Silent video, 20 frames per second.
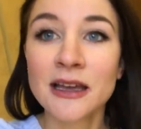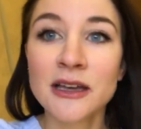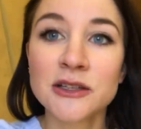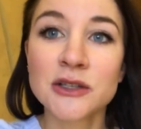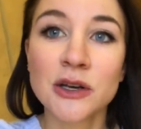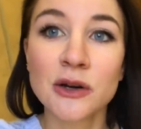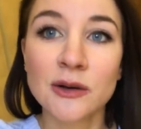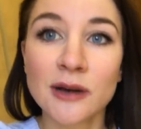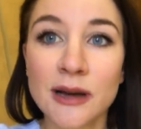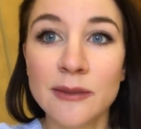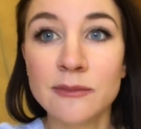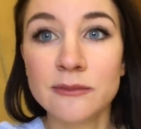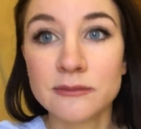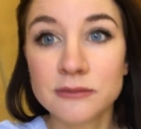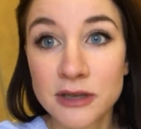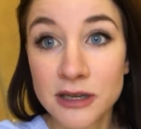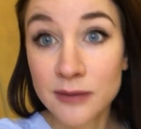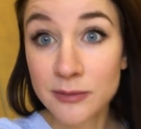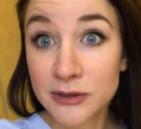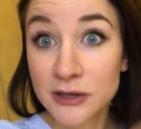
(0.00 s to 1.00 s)
So I'm
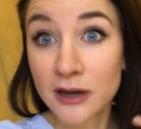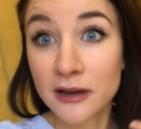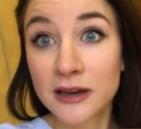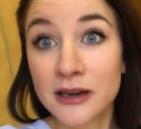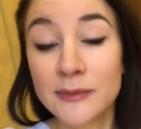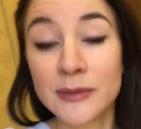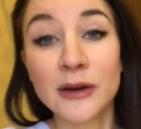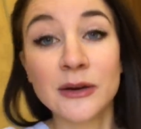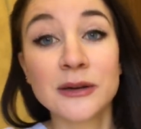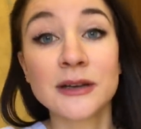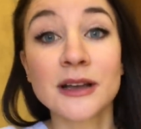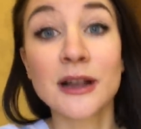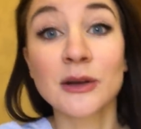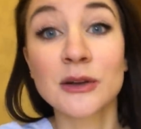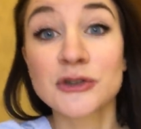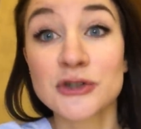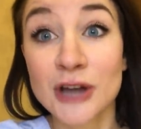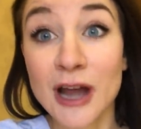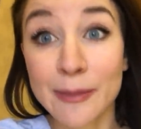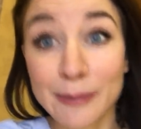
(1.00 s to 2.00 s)
gonna be talking about
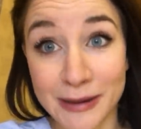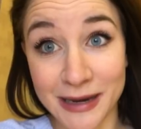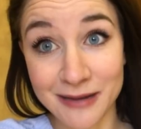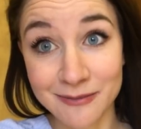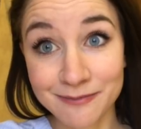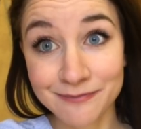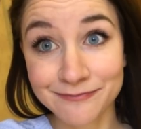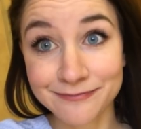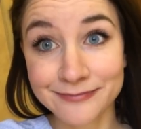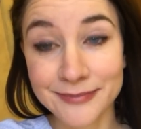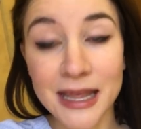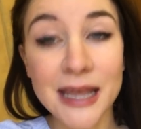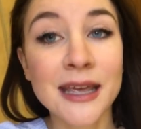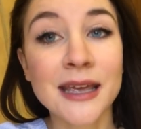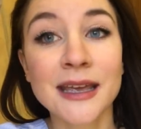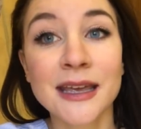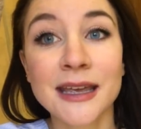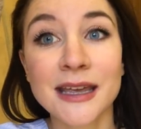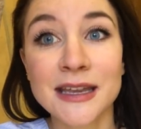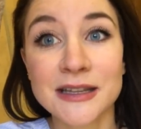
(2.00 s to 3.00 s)
shopping
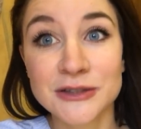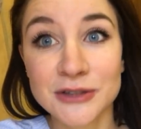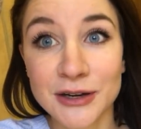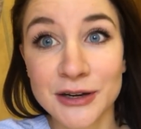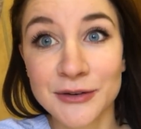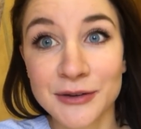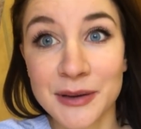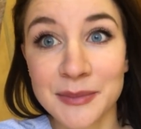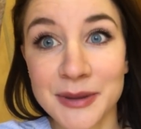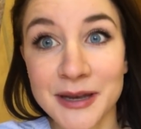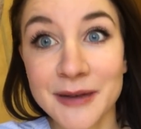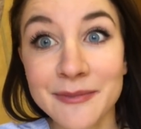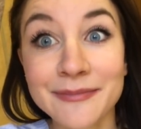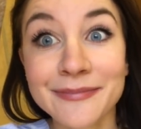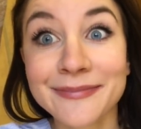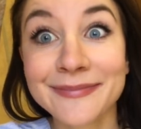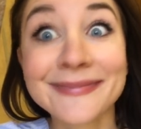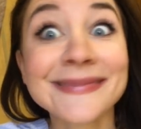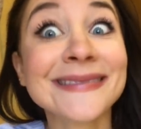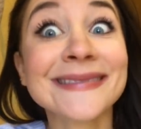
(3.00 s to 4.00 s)
in Saudi Arabia
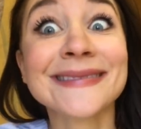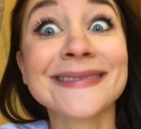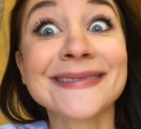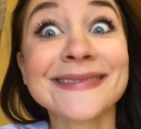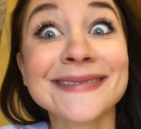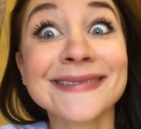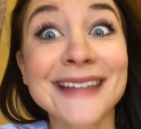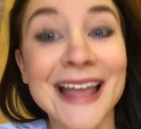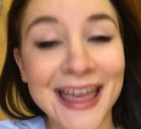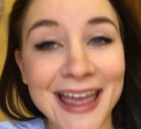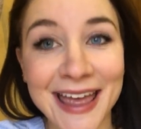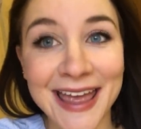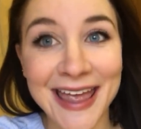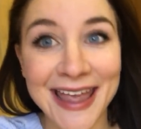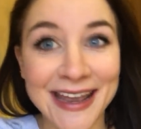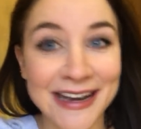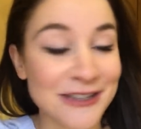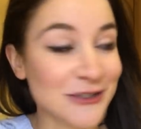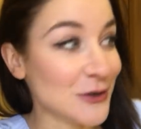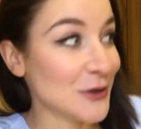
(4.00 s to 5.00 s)

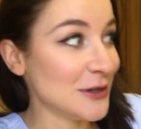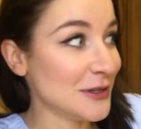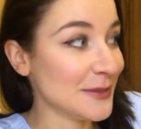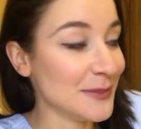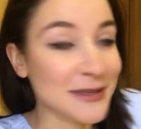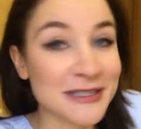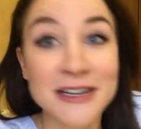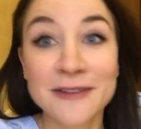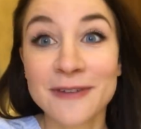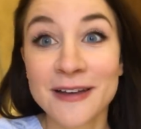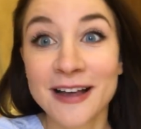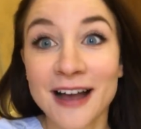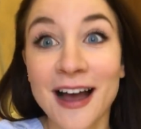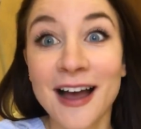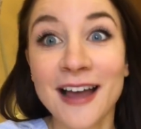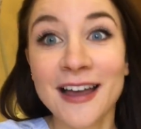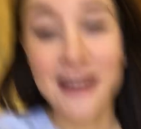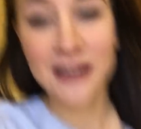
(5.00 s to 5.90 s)
and show you some of the stuff I got,